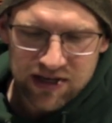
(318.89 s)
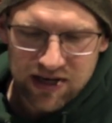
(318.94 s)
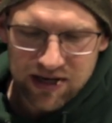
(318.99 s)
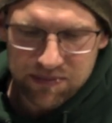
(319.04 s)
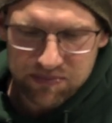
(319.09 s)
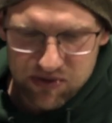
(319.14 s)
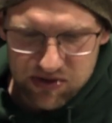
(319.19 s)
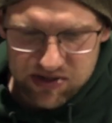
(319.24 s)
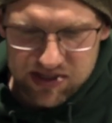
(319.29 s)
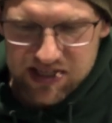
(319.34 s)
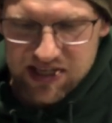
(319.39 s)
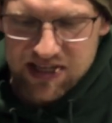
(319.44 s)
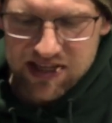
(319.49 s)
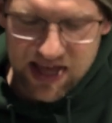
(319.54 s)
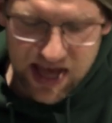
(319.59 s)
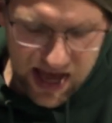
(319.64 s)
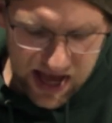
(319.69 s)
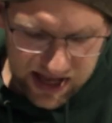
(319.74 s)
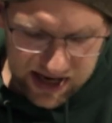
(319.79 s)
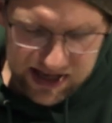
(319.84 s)
um, you see
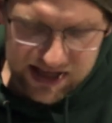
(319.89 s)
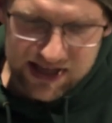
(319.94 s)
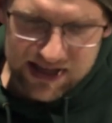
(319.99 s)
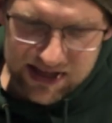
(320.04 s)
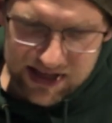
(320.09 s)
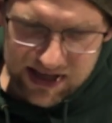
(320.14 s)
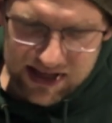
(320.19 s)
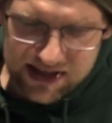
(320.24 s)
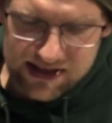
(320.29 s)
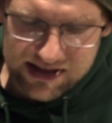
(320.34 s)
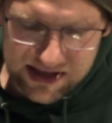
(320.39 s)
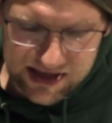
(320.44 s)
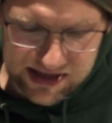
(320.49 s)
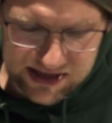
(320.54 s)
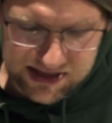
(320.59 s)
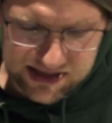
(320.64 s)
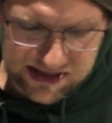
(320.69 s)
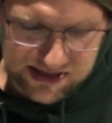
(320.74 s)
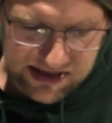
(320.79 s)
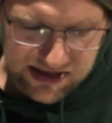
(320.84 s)
that in in
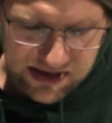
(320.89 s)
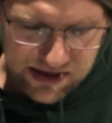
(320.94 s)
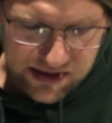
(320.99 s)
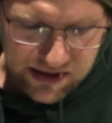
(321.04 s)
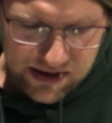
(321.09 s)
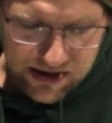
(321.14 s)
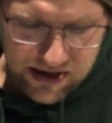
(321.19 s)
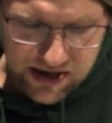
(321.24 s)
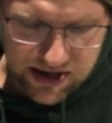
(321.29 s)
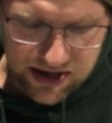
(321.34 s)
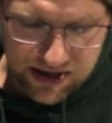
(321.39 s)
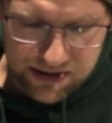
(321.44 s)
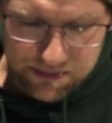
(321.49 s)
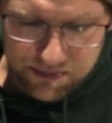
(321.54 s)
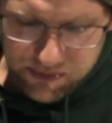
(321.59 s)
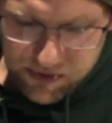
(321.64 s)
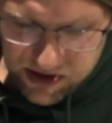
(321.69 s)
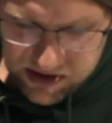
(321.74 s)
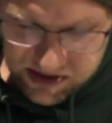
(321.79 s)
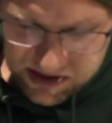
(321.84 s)
this
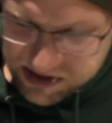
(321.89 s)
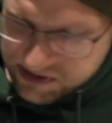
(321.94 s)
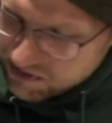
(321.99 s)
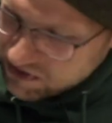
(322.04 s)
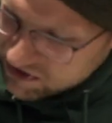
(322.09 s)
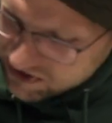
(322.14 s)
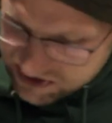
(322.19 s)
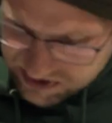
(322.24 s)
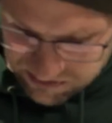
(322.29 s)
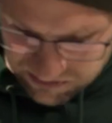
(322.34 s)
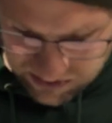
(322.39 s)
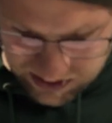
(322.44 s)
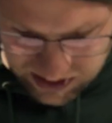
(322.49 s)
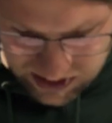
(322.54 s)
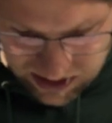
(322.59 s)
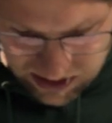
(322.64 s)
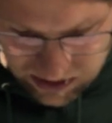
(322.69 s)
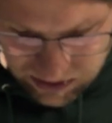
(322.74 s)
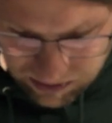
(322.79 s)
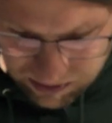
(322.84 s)
um, in this music
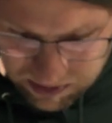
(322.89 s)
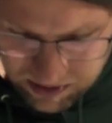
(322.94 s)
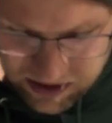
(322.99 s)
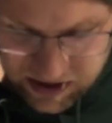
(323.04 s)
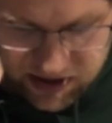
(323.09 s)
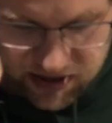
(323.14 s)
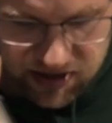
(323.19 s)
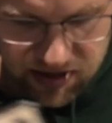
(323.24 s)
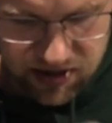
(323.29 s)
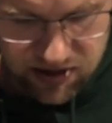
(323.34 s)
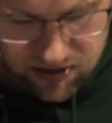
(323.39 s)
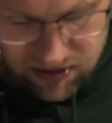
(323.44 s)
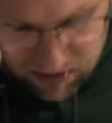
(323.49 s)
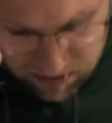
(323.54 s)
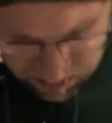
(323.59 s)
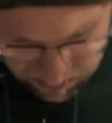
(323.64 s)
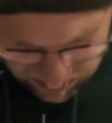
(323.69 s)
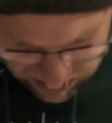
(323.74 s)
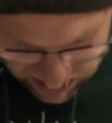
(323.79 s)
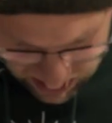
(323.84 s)
video, but
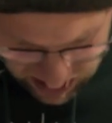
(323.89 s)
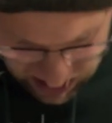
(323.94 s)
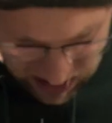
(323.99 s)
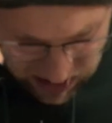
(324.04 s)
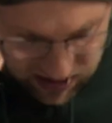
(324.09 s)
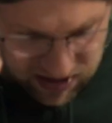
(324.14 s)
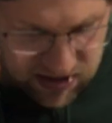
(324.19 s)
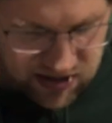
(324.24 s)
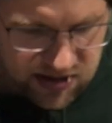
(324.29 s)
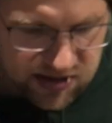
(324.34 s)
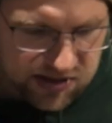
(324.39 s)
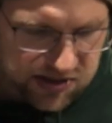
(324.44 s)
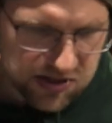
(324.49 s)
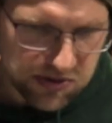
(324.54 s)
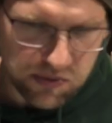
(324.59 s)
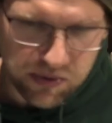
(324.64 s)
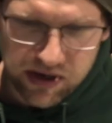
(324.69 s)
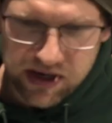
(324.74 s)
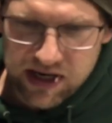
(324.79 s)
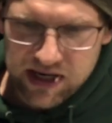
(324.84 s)
um, yeah.
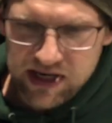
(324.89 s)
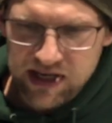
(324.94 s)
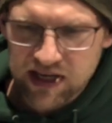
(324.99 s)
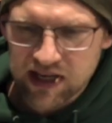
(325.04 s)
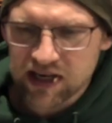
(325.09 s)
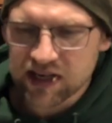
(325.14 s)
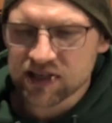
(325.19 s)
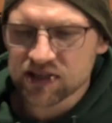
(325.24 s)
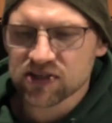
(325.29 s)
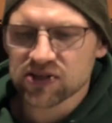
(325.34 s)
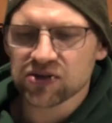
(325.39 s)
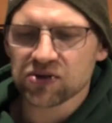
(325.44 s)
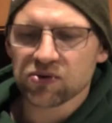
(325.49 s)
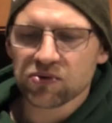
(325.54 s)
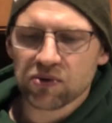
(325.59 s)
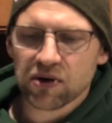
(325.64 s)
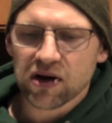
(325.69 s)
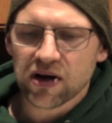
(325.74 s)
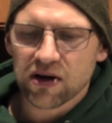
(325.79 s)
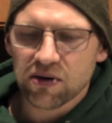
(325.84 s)
So we're gonna get
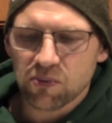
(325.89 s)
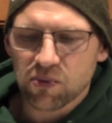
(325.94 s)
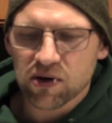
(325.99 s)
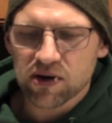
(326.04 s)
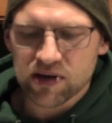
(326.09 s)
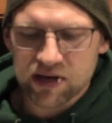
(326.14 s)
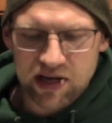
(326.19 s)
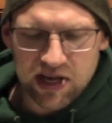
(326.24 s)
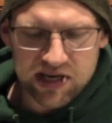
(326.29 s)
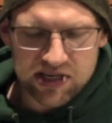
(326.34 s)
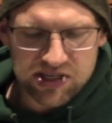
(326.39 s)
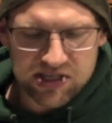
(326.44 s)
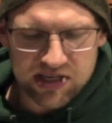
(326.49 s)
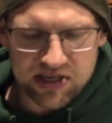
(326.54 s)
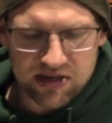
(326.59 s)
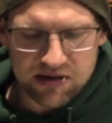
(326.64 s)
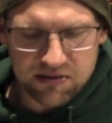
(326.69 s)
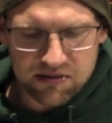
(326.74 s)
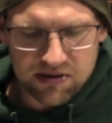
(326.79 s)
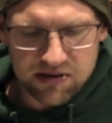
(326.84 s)
into um, One
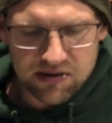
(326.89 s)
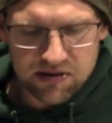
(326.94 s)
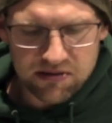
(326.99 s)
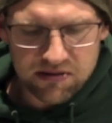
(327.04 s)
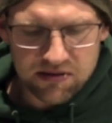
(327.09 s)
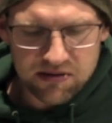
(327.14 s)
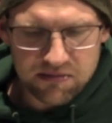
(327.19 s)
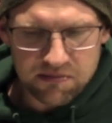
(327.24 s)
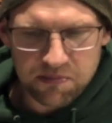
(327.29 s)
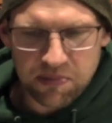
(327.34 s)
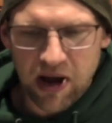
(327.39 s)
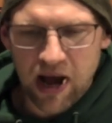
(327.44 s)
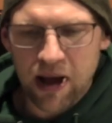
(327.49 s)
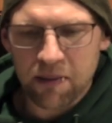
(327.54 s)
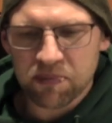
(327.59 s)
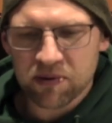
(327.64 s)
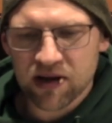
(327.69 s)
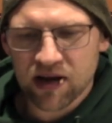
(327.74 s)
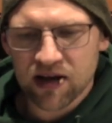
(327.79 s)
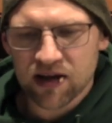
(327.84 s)
Nation,
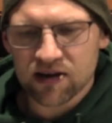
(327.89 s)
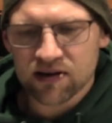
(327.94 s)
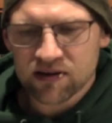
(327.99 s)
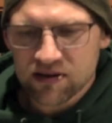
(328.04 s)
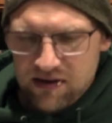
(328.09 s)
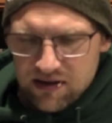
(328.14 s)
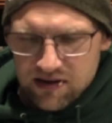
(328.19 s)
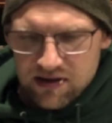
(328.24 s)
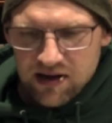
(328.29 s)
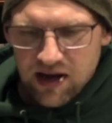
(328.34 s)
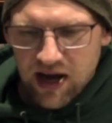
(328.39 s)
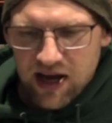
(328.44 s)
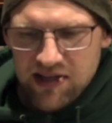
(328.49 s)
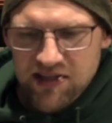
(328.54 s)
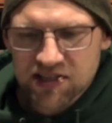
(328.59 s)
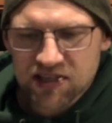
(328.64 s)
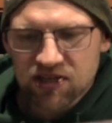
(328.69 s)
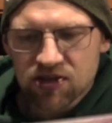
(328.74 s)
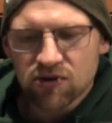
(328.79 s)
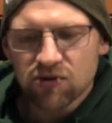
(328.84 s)
Bop Gun,
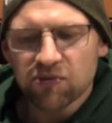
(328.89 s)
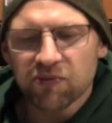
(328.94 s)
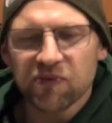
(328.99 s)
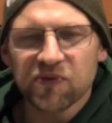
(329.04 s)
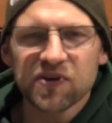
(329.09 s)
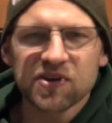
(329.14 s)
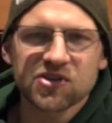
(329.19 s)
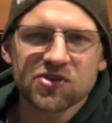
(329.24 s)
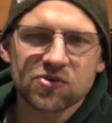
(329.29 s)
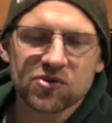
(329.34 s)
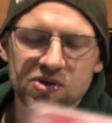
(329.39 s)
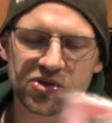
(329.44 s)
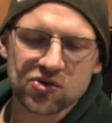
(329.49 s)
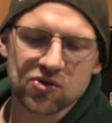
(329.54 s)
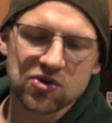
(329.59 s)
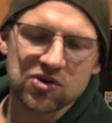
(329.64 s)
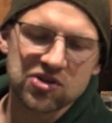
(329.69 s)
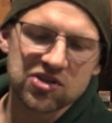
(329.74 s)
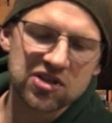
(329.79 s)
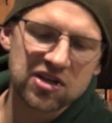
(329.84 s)
Ice Cube featuring
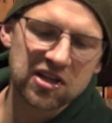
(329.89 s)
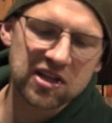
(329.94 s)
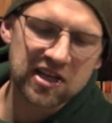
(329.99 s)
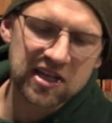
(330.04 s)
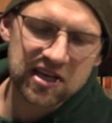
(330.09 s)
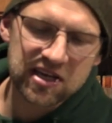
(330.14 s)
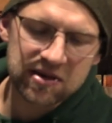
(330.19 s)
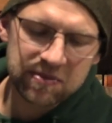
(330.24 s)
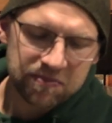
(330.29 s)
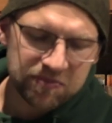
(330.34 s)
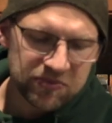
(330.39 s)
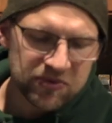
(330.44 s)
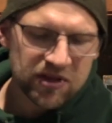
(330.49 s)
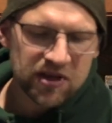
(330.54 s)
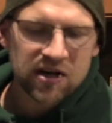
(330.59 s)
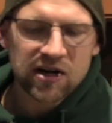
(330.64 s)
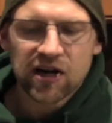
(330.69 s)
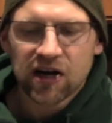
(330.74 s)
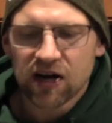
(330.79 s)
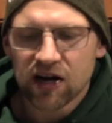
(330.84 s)
George Clinton.
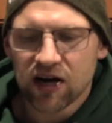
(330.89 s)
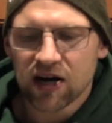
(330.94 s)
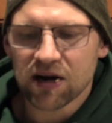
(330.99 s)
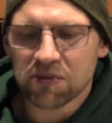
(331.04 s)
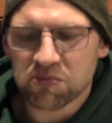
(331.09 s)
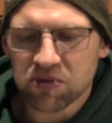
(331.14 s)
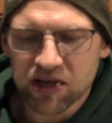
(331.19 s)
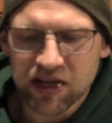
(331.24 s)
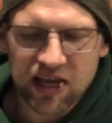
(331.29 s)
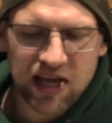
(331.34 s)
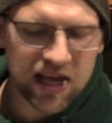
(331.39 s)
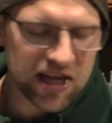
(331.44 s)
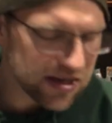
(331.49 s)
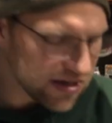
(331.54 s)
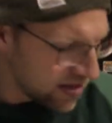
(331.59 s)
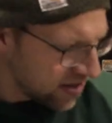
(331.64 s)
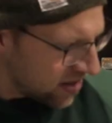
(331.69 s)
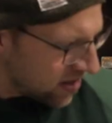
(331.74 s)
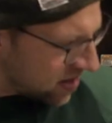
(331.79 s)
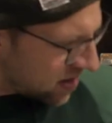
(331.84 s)
Um,
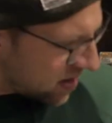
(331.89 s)
again,